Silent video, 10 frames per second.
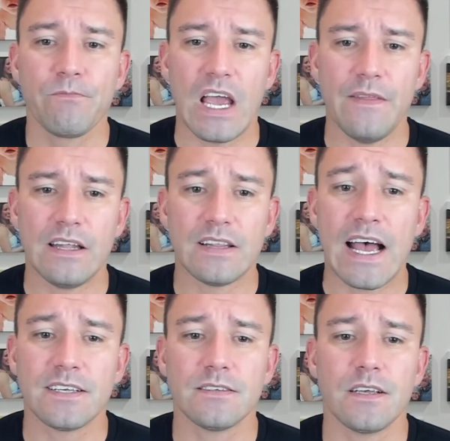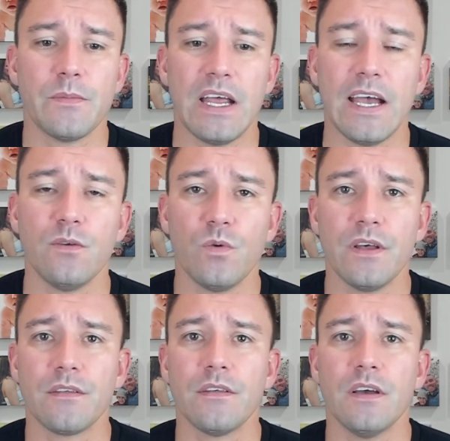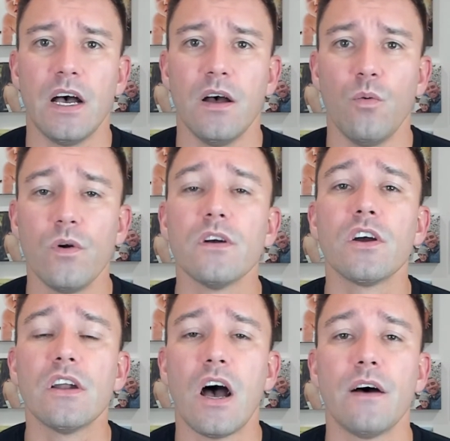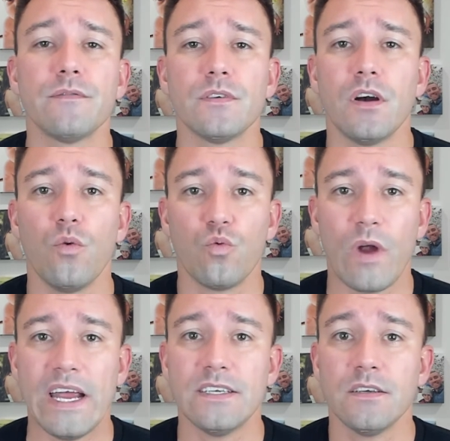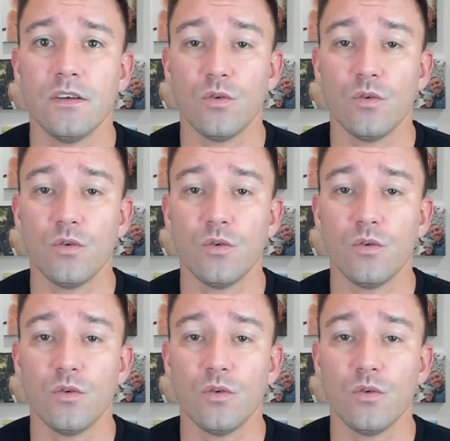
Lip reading: And then lastly, I'm going to end with, we're going to offer a rate